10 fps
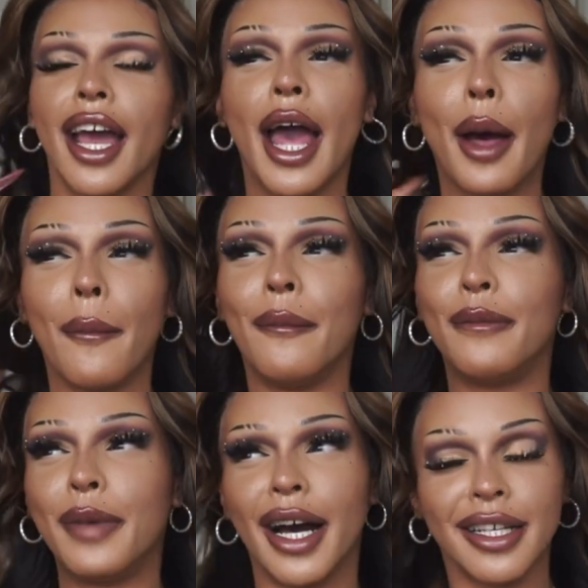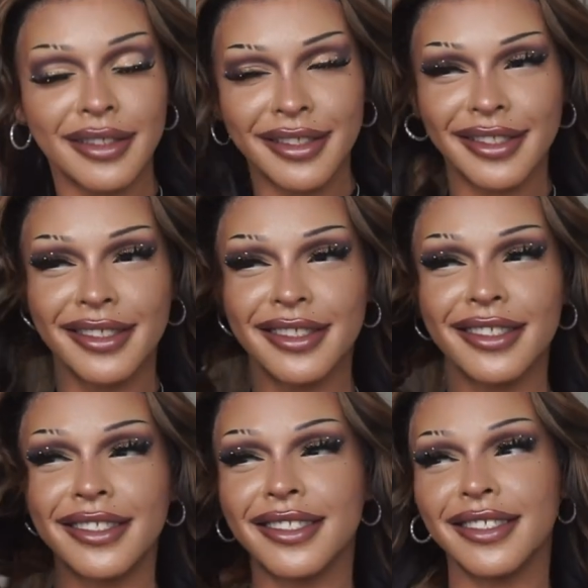So, where are you on
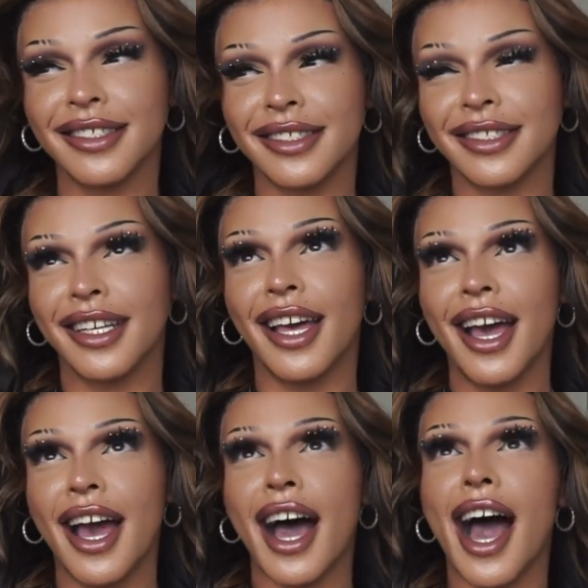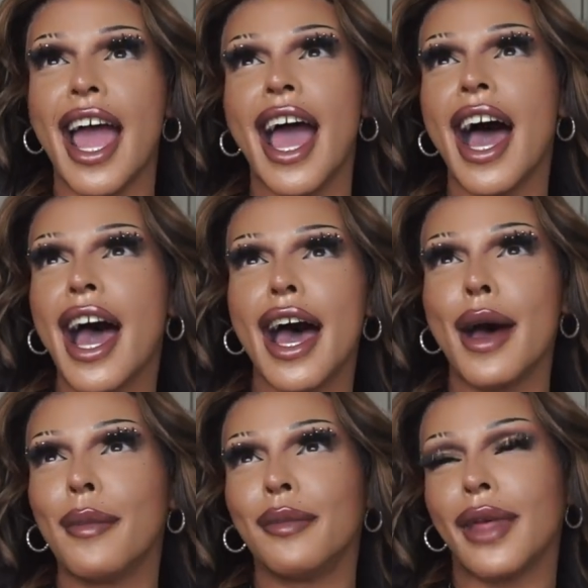Omegle?
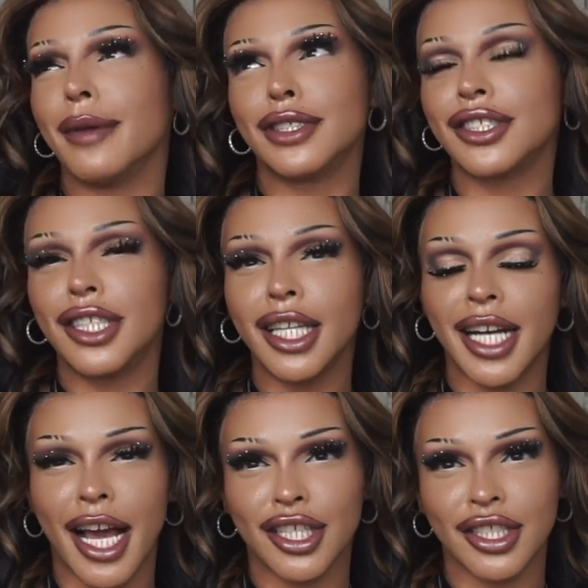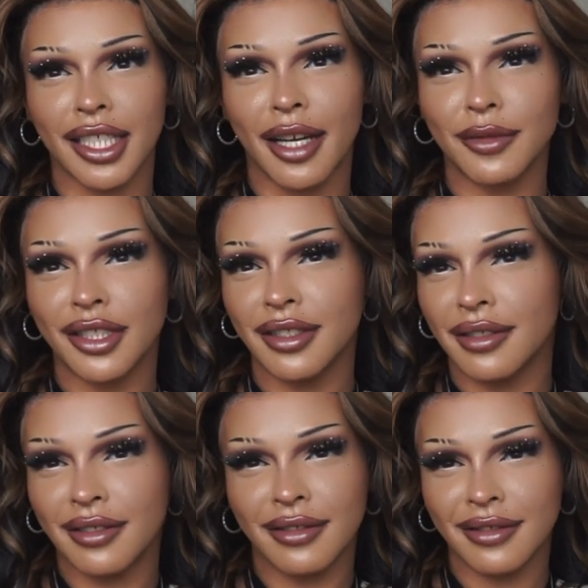I'm just chilling, actually. I'm
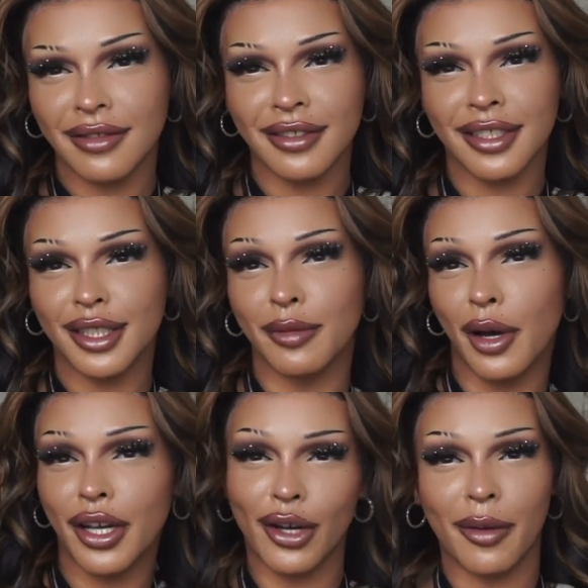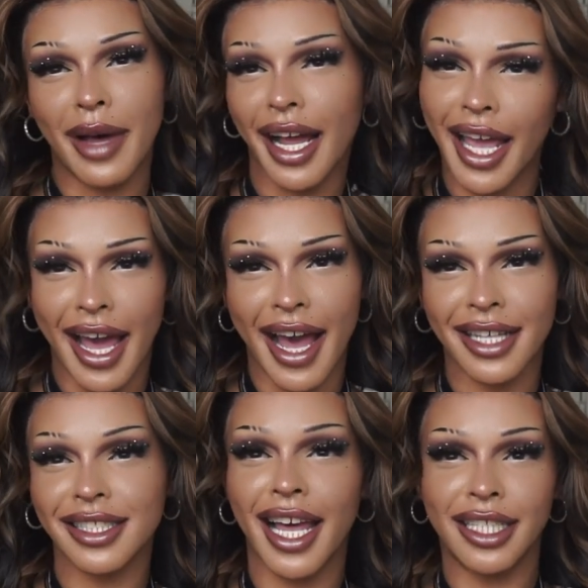just smoking on my
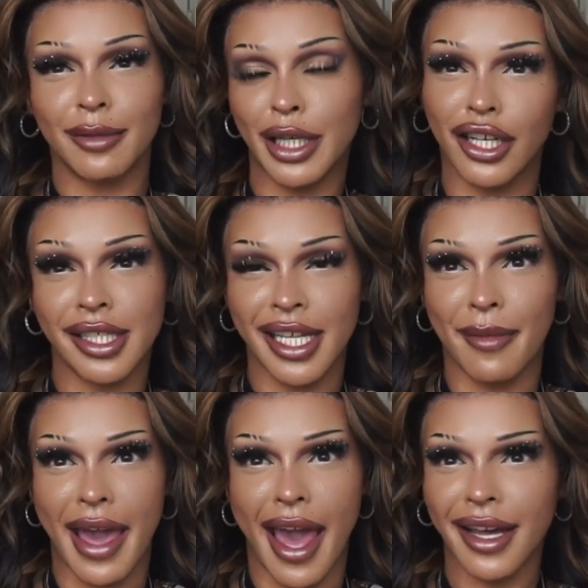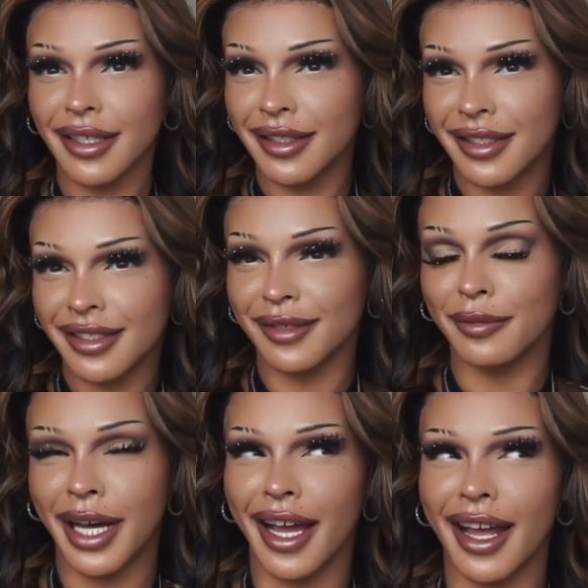gas. Like to be on
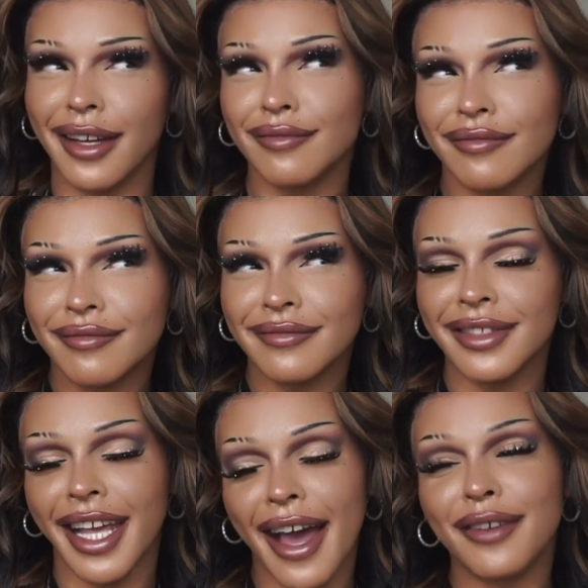Cinemax. But, yeah.